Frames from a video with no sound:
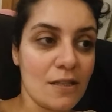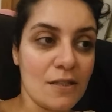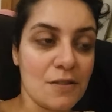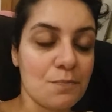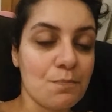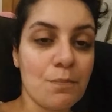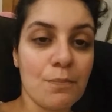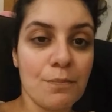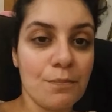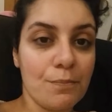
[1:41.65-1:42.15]

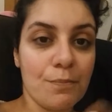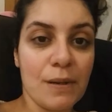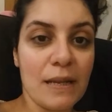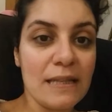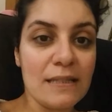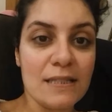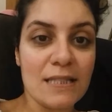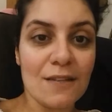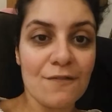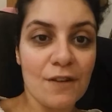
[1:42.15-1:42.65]
There's
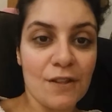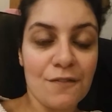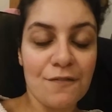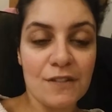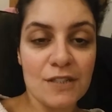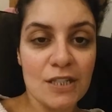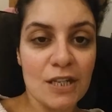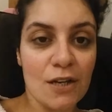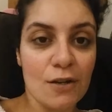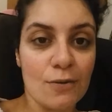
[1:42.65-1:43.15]
plenty of other
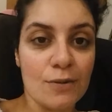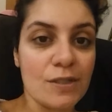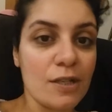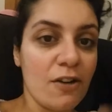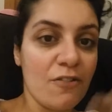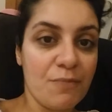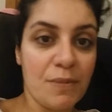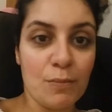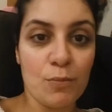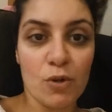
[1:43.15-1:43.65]
videos.
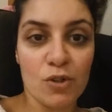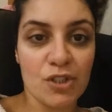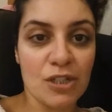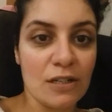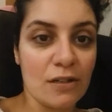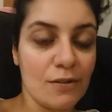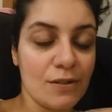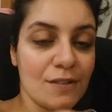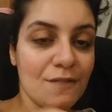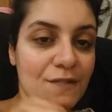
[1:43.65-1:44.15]
I've been
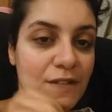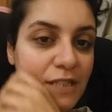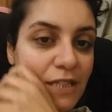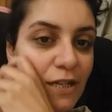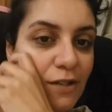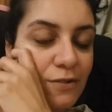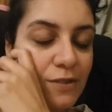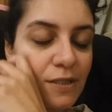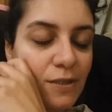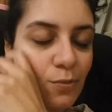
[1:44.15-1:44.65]
watching lots of
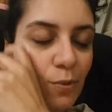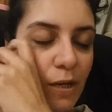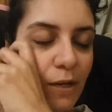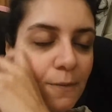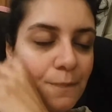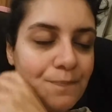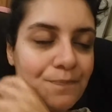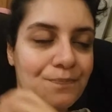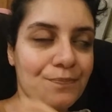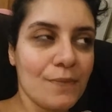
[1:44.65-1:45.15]
videos as
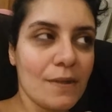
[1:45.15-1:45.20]
well.